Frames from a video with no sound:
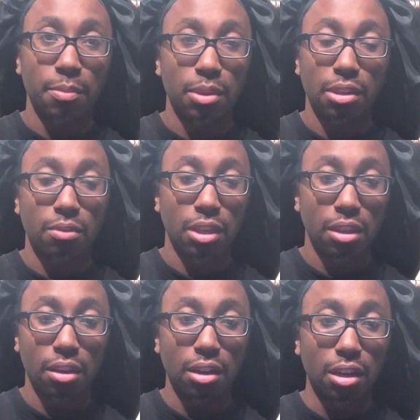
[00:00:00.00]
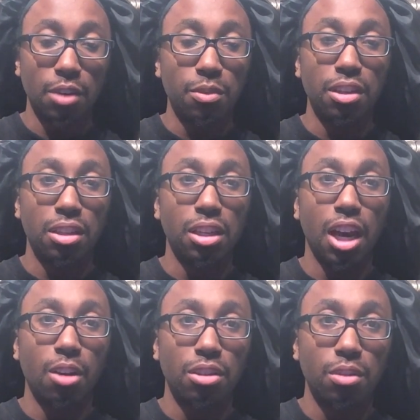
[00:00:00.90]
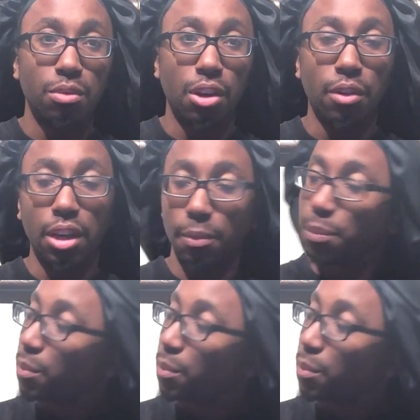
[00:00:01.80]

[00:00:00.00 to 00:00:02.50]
episodes either. Cause I wanted to see how shit was going in.